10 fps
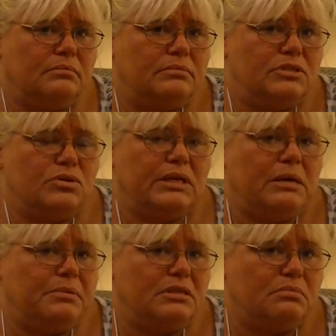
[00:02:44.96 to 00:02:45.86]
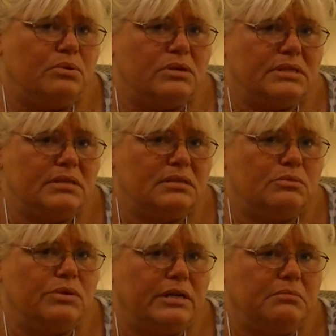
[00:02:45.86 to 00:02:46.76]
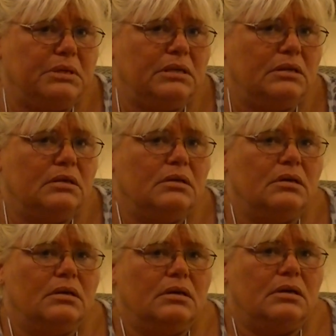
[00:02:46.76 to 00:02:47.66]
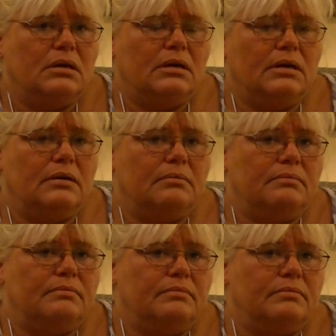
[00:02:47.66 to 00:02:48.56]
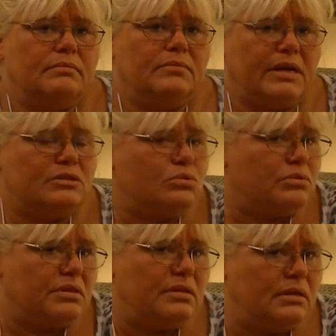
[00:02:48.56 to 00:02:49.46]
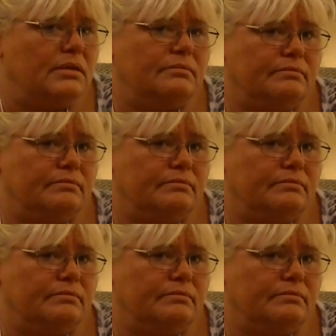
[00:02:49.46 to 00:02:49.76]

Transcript: So I keep a support system around me. That sort of thing.